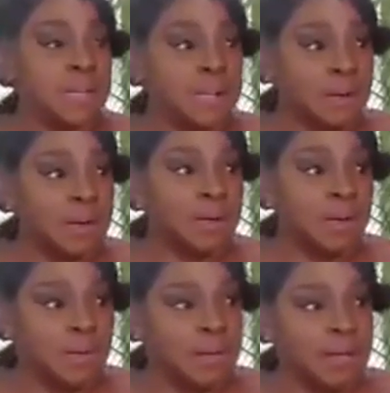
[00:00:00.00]
made it
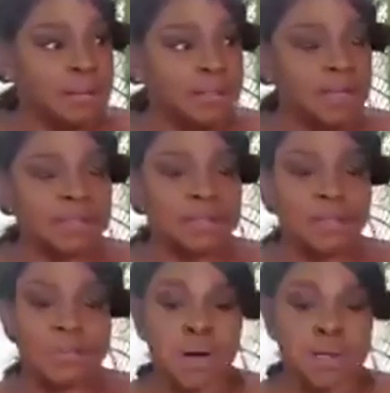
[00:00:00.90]
clear on that. Mm-hmm.
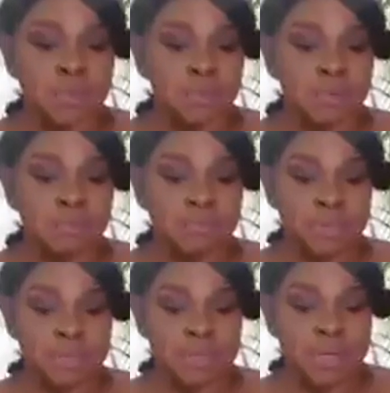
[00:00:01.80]
That a wise woman
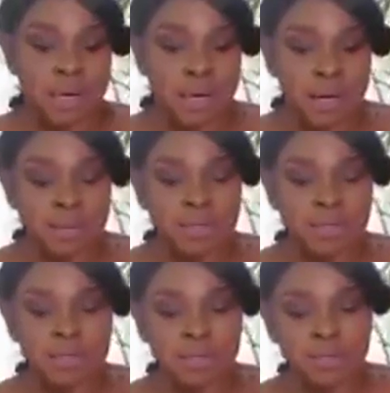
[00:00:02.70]
builded her
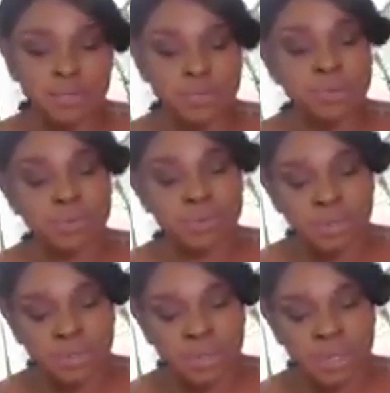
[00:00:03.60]
house and mm-hmm. the fool,
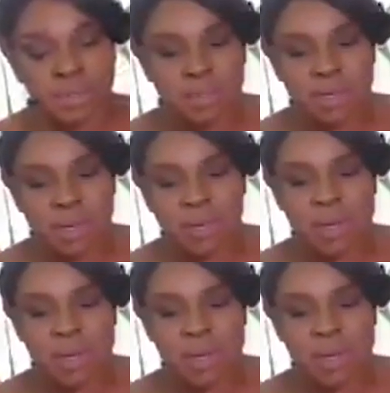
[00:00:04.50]
you know, tears it